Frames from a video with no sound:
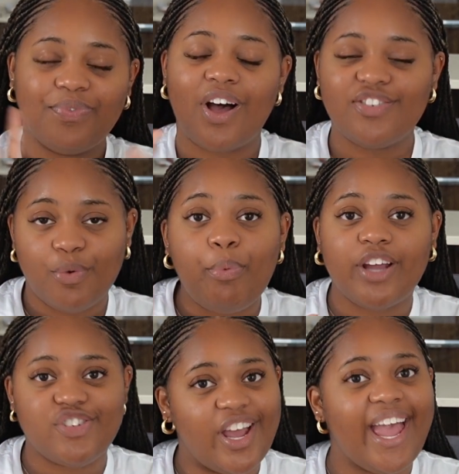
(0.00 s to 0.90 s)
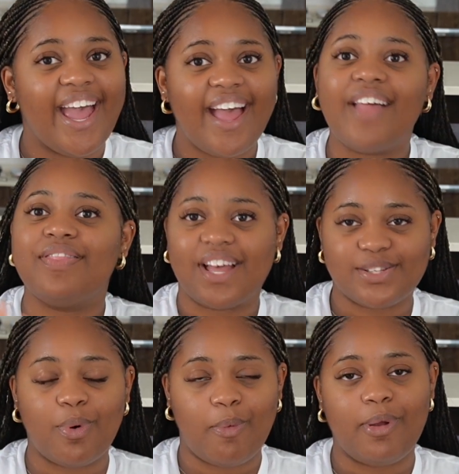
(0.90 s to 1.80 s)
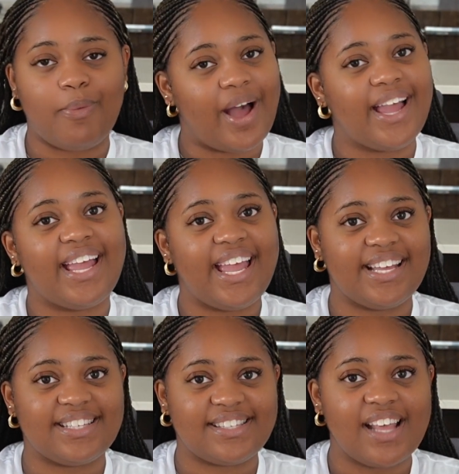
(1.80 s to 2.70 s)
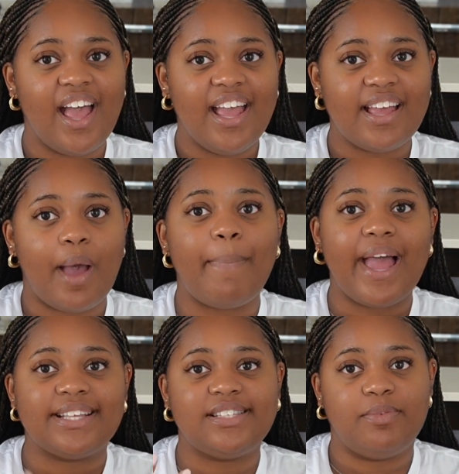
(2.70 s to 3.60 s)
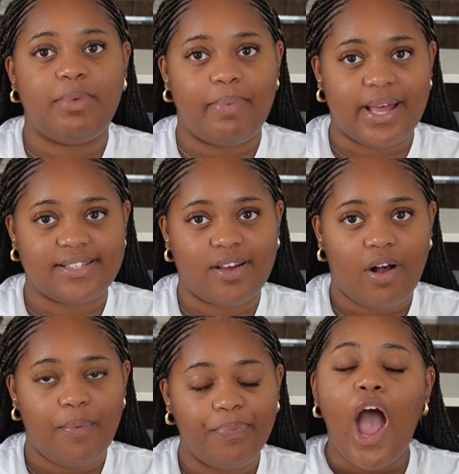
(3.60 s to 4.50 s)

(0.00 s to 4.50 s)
under pressure here, and that's probably why it appears to be better.